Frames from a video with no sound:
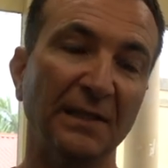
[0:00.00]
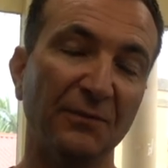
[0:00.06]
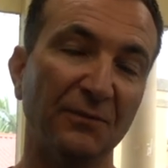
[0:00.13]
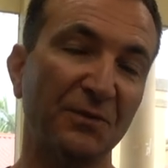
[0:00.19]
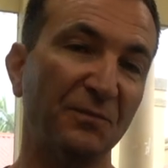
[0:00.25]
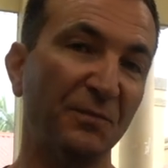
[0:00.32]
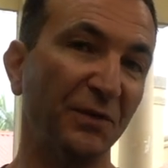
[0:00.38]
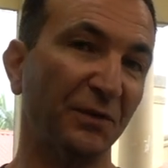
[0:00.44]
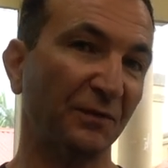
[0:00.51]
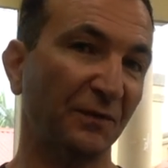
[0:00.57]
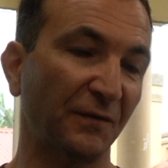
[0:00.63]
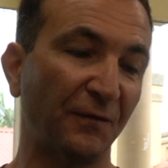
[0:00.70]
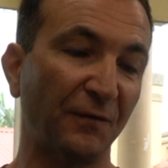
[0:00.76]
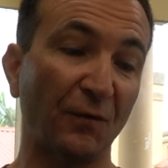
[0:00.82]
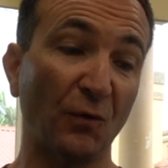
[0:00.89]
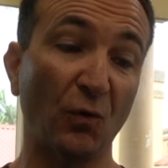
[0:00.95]
It was built
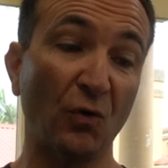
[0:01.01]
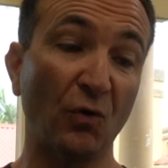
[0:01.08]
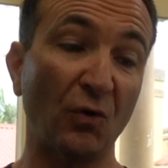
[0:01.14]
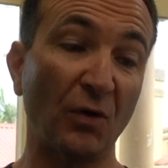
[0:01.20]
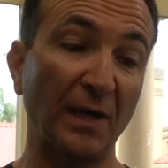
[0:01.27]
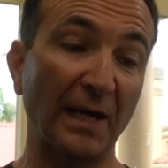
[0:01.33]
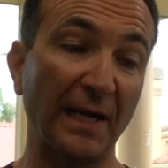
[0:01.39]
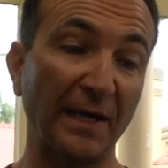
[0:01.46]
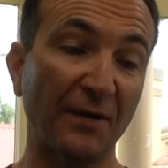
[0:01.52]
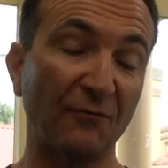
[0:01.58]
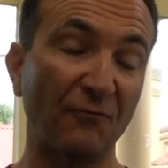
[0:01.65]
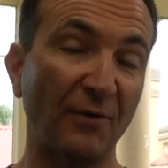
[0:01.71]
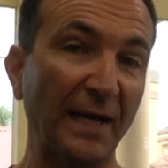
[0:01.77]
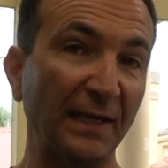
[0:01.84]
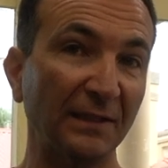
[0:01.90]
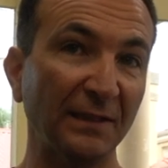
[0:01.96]
for a
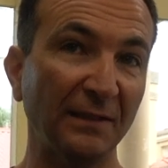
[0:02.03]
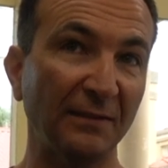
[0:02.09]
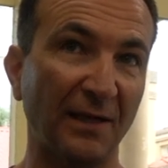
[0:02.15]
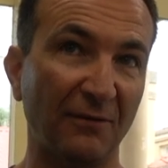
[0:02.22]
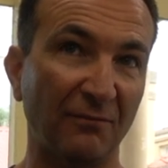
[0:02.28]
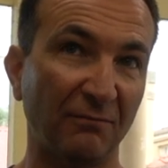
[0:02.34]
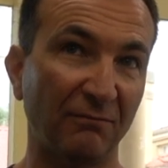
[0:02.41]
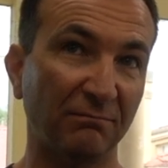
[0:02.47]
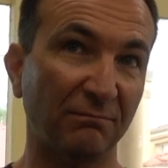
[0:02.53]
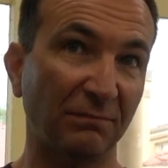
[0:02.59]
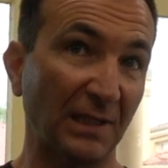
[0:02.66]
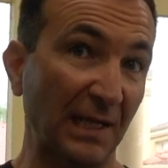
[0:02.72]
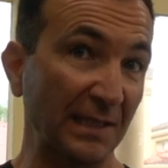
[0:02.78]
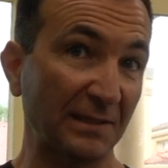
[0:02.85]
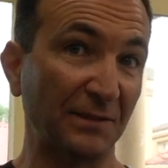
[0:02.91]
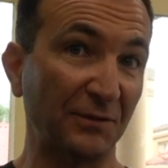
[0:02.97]
rally that
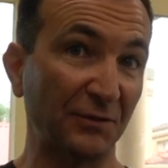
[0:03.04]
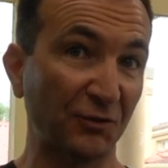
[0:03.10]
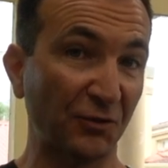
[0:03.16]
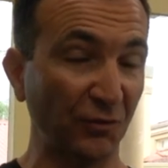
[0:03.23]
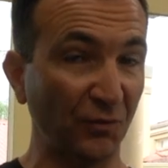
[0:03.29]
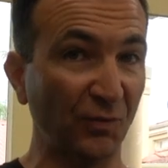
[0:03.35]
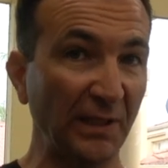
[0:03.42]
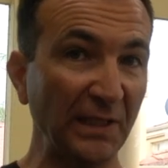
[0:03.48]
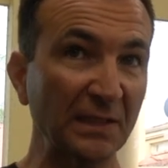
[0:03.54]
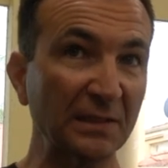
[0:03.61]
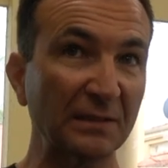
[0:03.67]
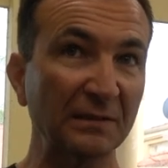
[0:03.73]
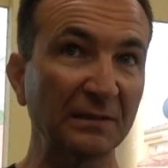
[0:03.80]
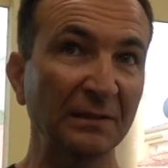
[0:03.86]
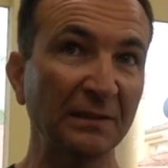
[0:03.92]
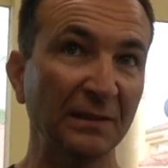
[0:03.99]
lasted 2
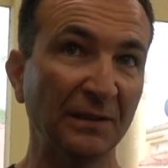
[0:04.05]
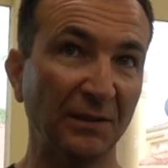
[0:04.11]
weeks.